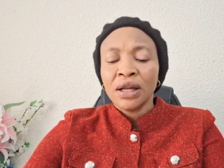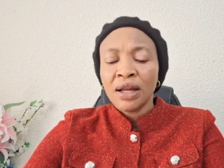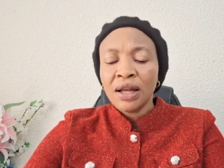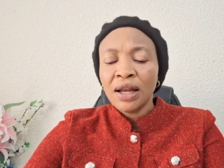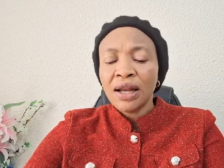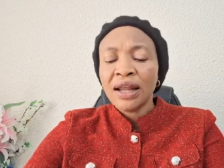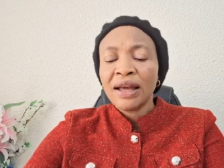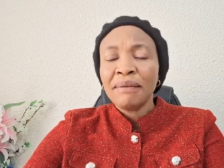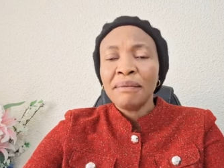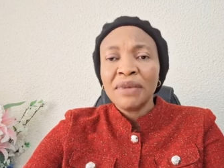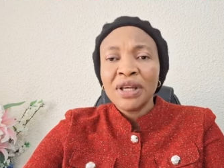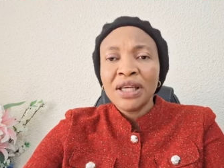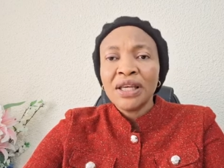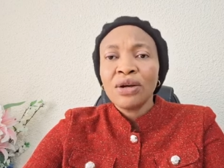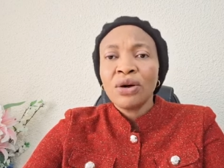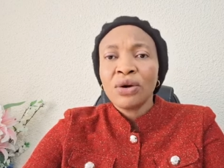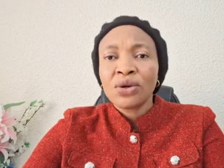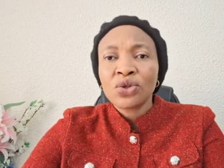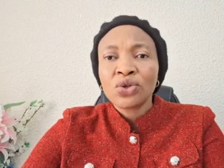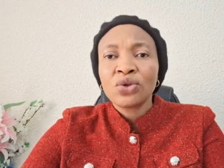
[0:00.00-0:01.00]
Let me
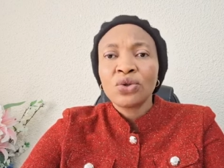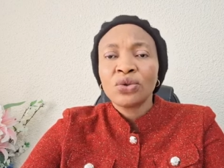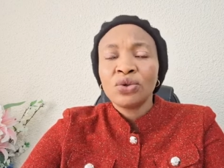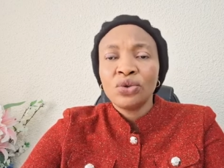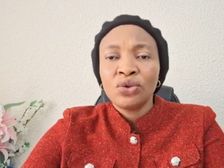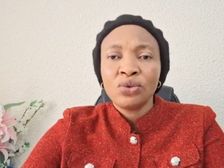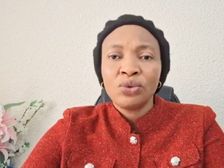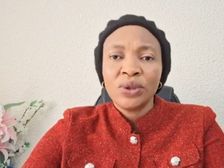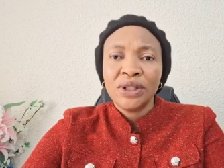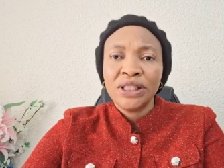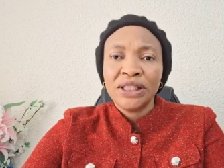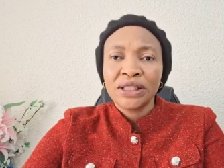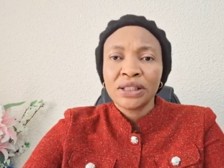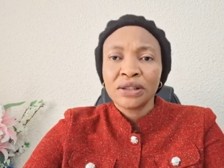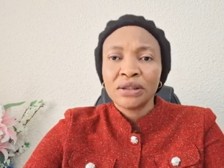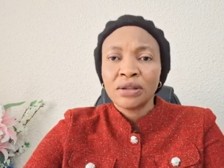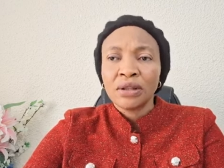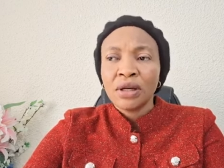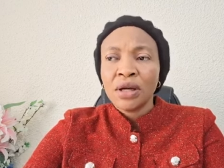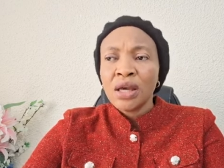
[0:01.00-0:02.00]
also do
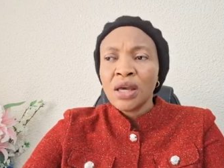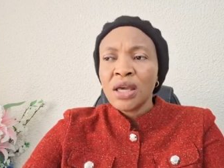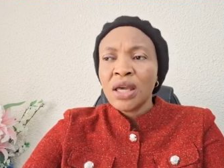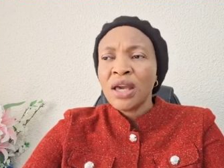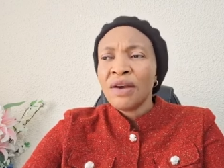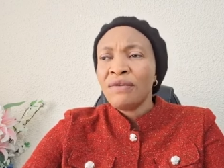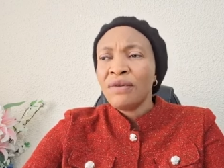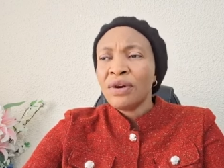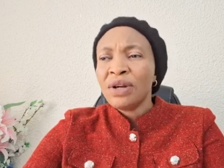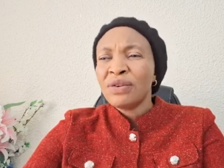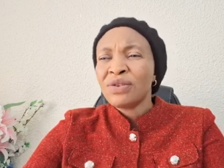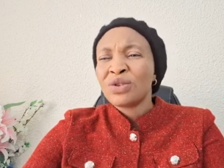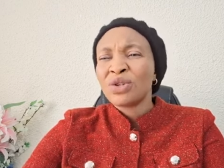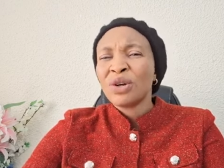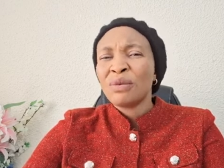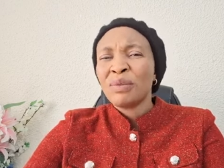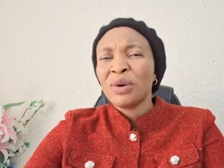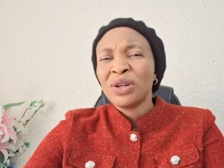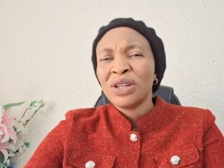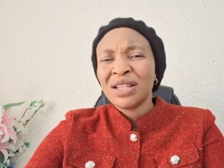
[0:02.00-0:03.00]
it. Even if
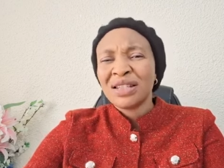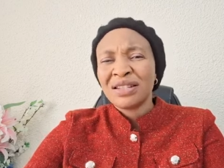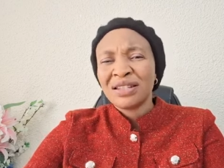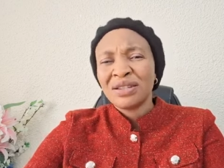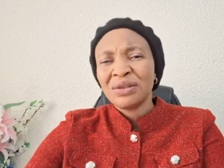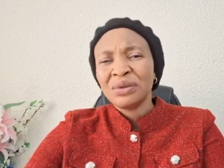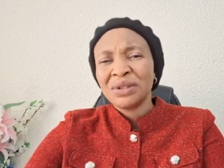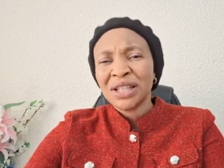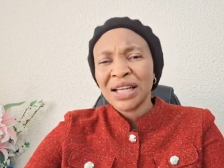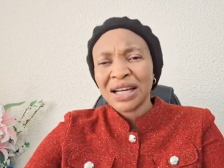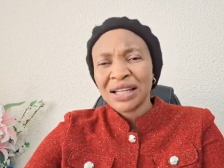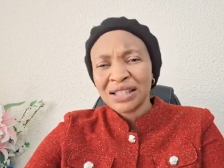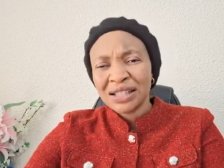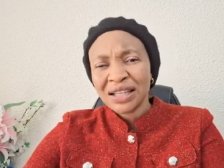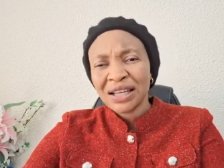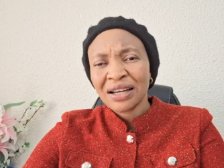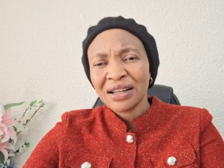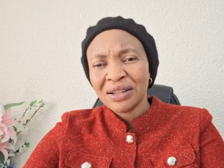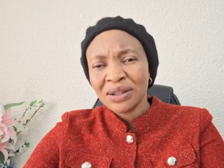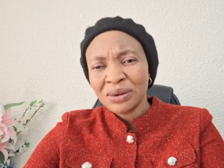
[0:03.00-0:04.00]
somebody steal their
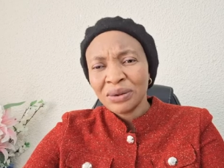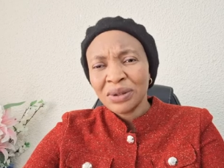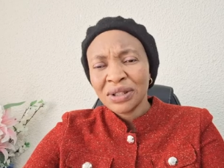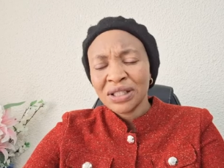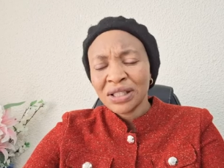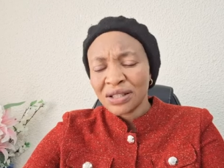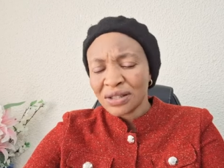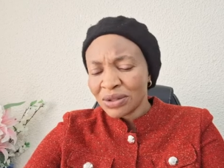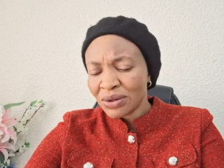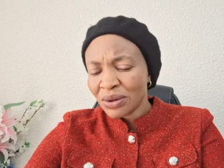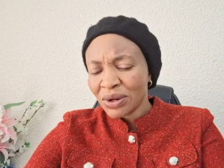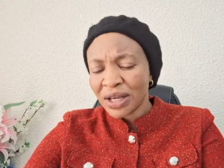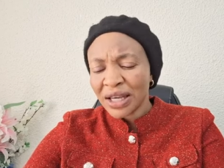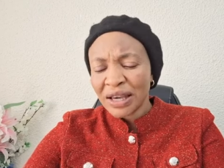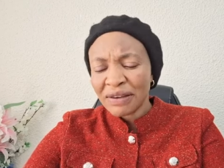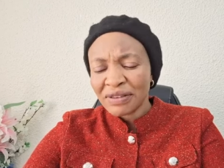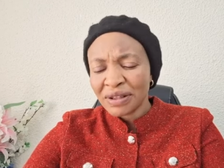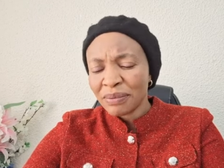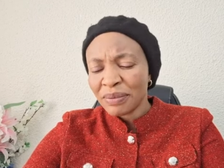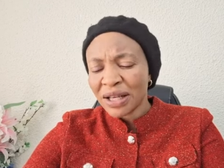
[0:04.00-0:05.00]
idea and do it, it's
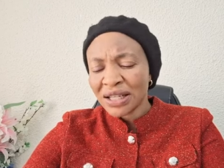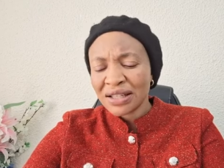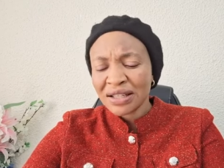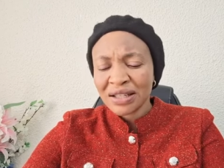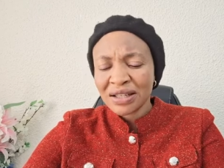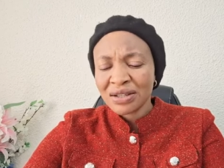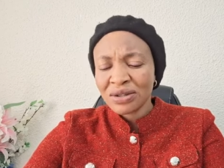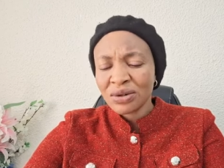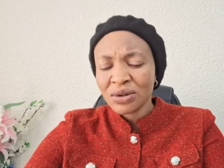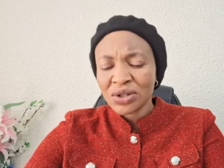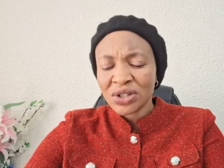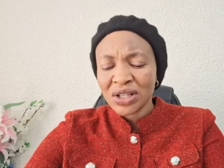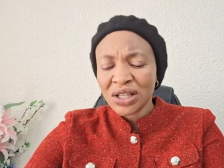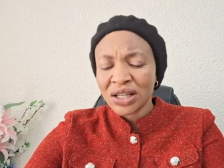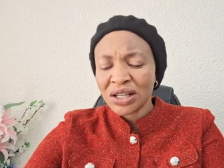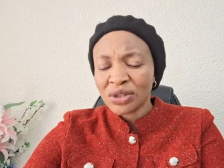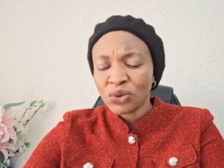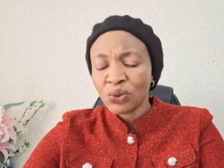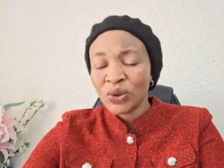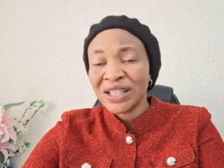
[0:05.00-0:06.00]
okay if the person does not
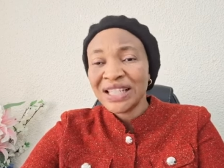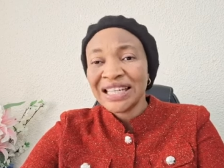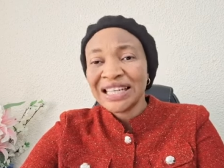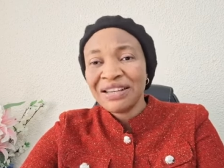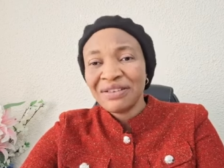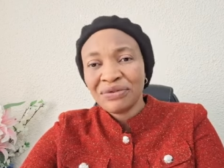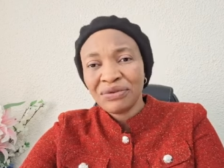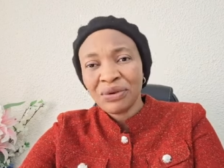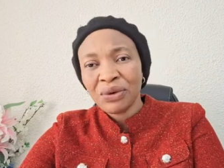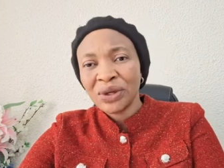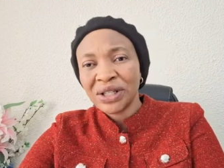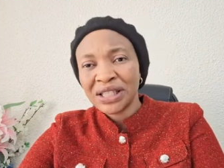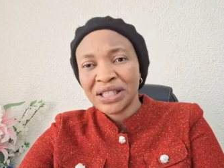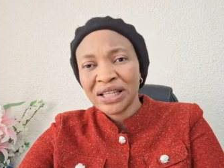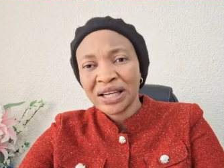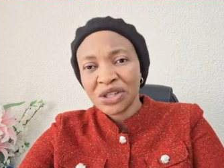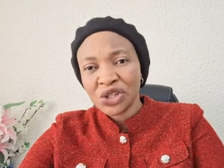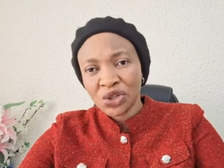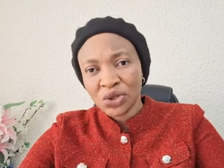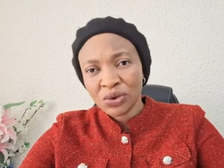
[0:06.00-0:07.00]
steal it with evil
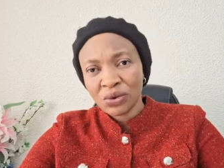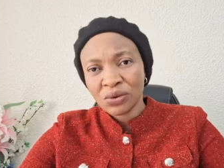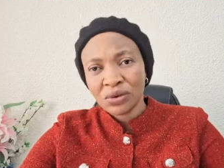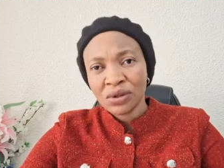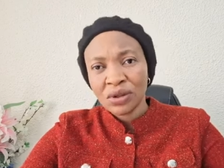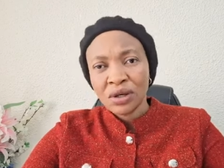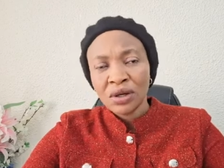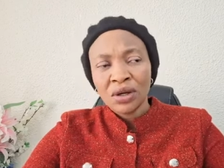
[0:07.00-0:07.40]
intention.